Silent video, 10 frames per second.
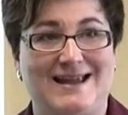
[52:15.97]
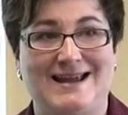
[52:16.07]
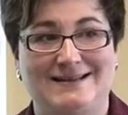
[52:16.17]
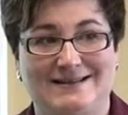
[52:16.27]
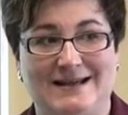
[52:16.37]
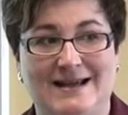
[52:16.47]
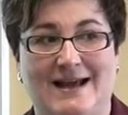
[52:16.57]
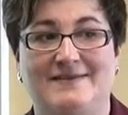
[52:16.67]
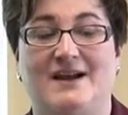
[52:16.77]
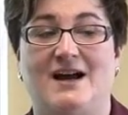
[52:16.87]
A S D
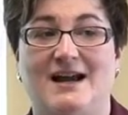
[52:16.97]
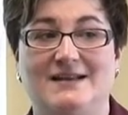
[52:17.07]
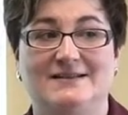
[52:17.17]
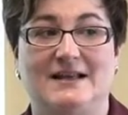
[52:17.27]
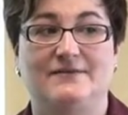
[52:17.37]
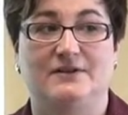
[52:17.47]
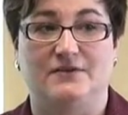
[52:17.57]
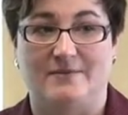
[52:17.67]
had the highest level of